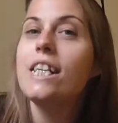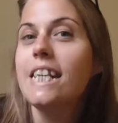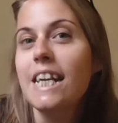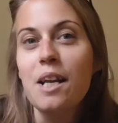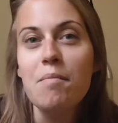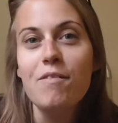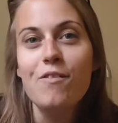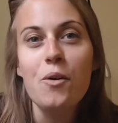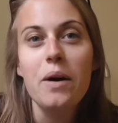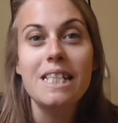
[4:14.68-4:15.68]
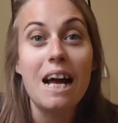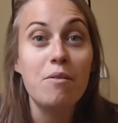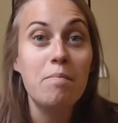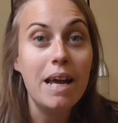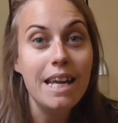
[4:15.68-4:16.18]
Idea number 4 is to have
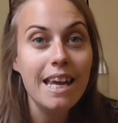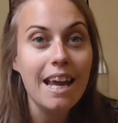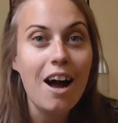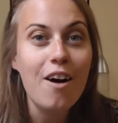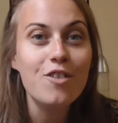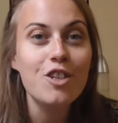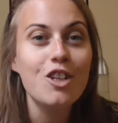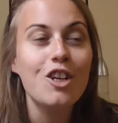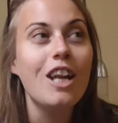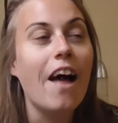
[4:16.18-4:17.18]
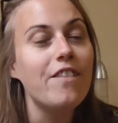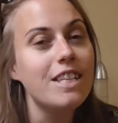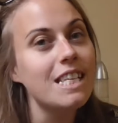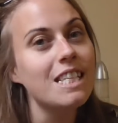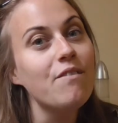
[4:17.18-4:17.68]
a baking afternoon, and
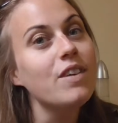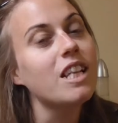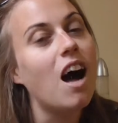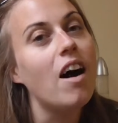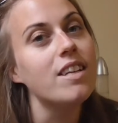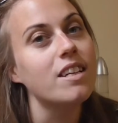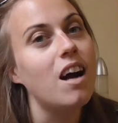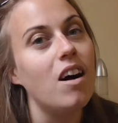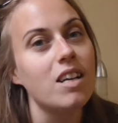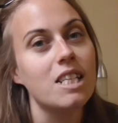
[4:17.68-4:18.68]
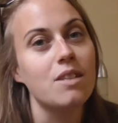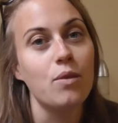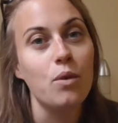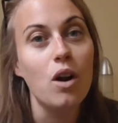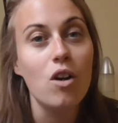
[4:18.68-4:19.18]
this is something that Isaac asks
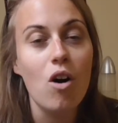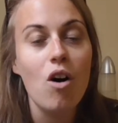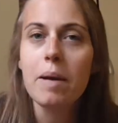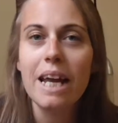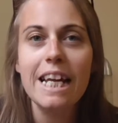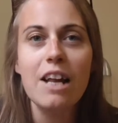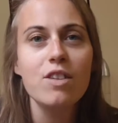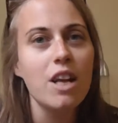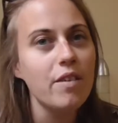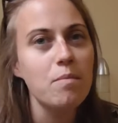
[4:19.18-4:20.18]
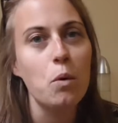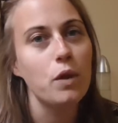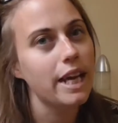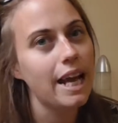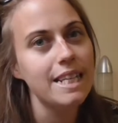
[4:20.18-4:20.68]
for a lot, but he loves nothing more
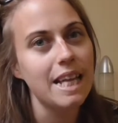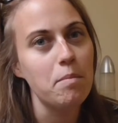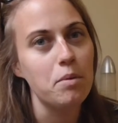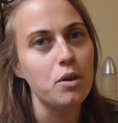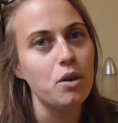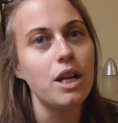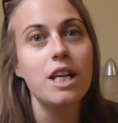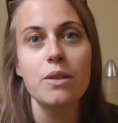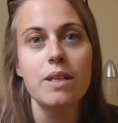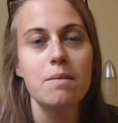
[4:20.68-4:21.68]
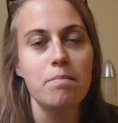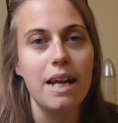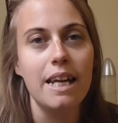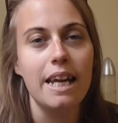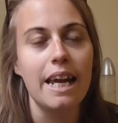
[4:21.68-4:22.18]
than getting his apron on and doing some
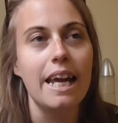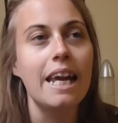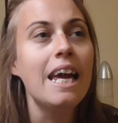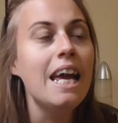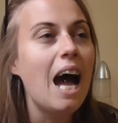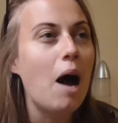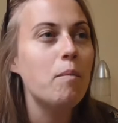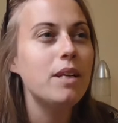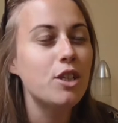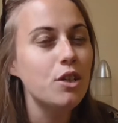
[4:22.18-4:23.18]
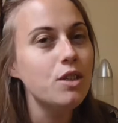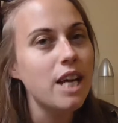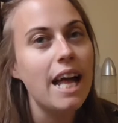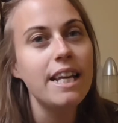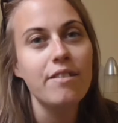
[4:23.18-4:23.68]
baking. And we do
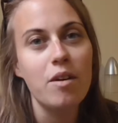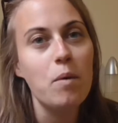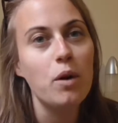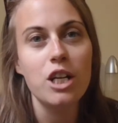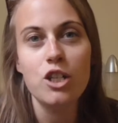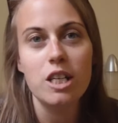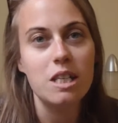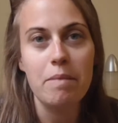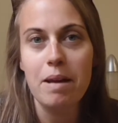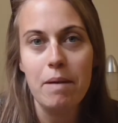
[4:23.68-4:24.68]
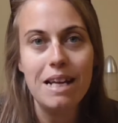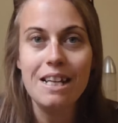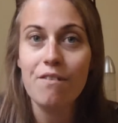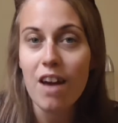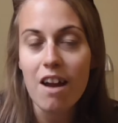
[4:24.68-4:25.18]
tend, if I'm honest, just to make
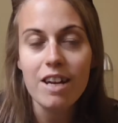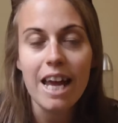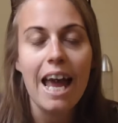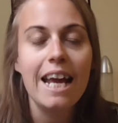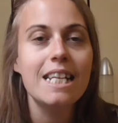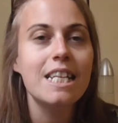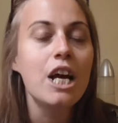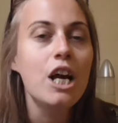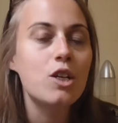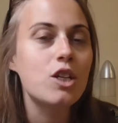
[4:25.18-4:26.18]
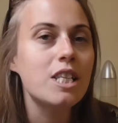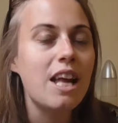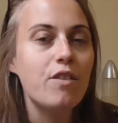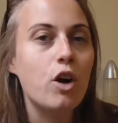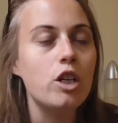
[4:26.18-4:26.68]
basic fairy cakes, so it doesn't
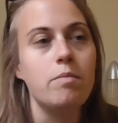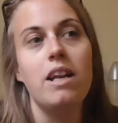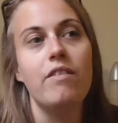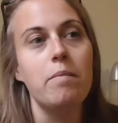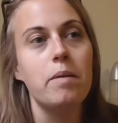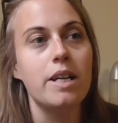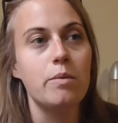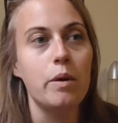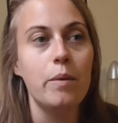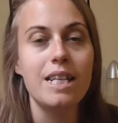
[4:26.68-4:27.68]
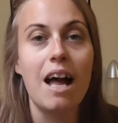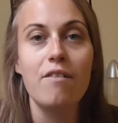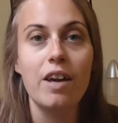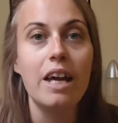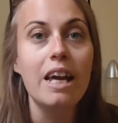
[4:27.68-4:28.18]
ever cost me anything because we always have
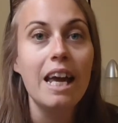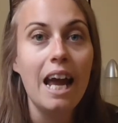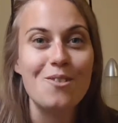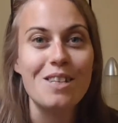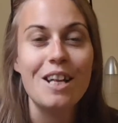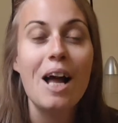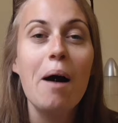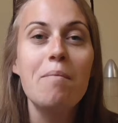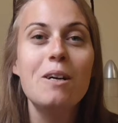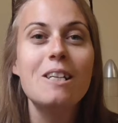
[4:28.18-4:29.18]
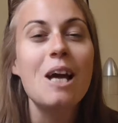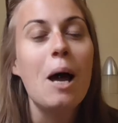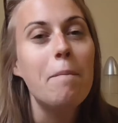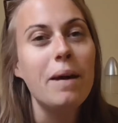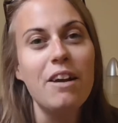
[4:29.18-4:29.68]
it. It was in the cupboard,
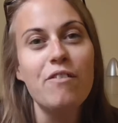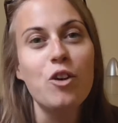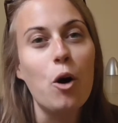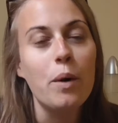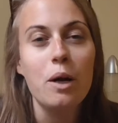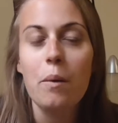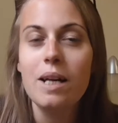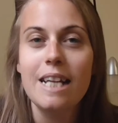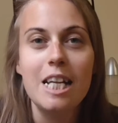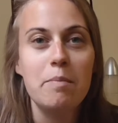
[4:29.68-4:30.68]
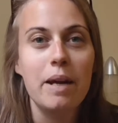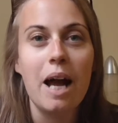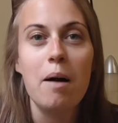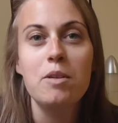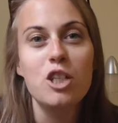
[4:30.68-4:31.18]
but if not, we always tend to pick
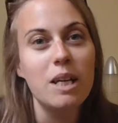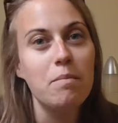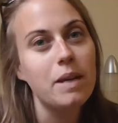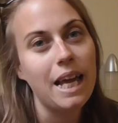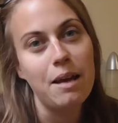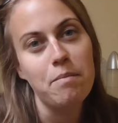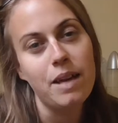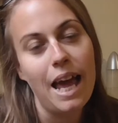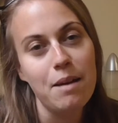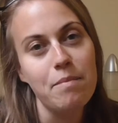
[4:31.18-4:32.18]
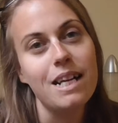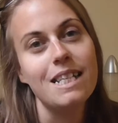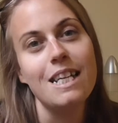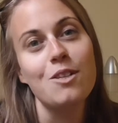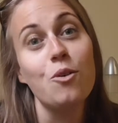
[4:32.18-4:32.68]
up cheap cake
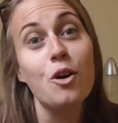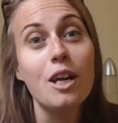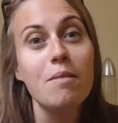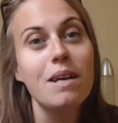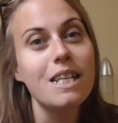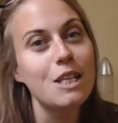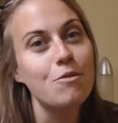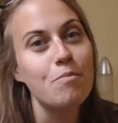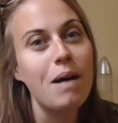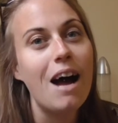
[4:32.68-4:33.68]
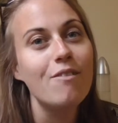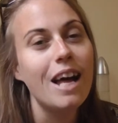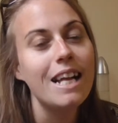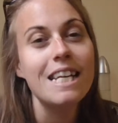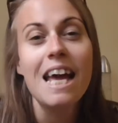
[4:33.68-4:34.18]
mixes or cookie mixes from
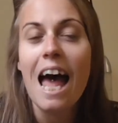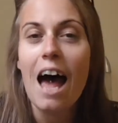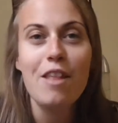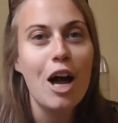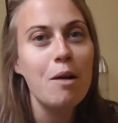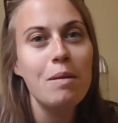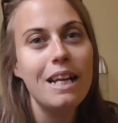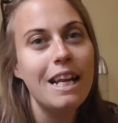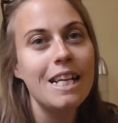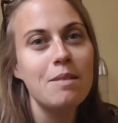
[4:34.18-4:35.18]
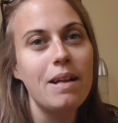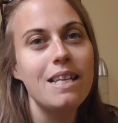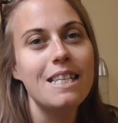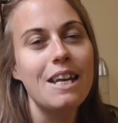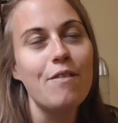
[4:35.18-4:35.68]
Poundland, and they're completely
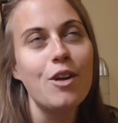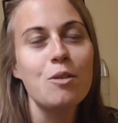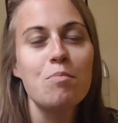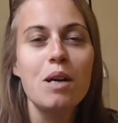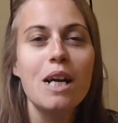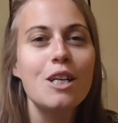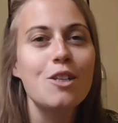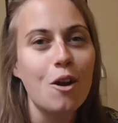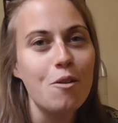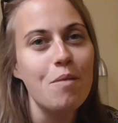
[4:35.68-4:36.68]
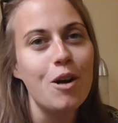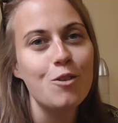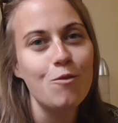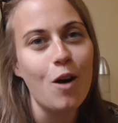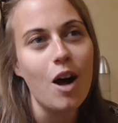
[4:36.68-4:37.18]
inexpensive and just bring us so
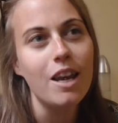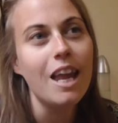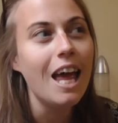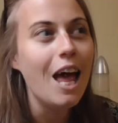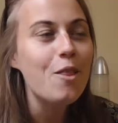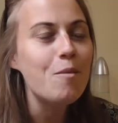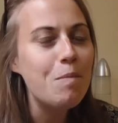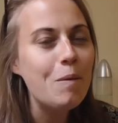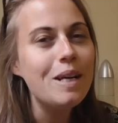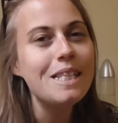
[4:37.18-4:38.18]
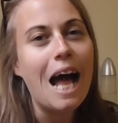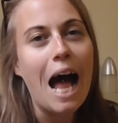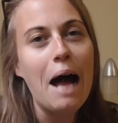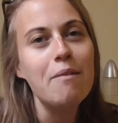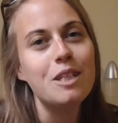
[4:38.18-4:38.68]
much fun. The boys
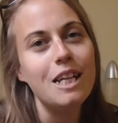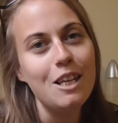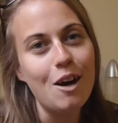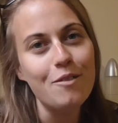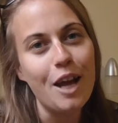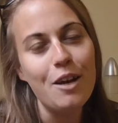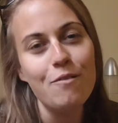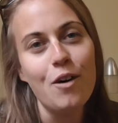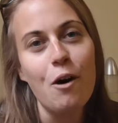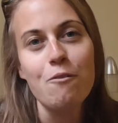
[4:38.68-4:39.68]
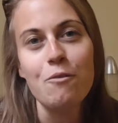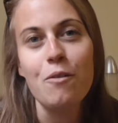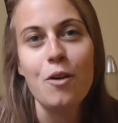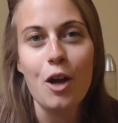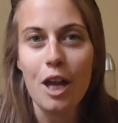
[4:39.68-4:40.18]
absolutely love getting involved
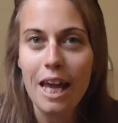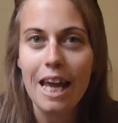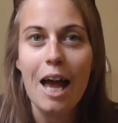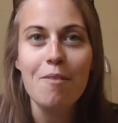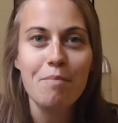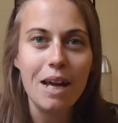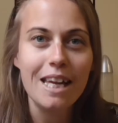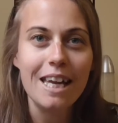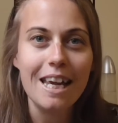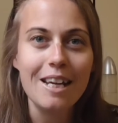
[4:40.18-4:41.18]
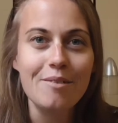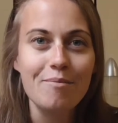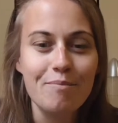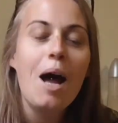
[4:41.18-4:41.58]
with cooking and baking.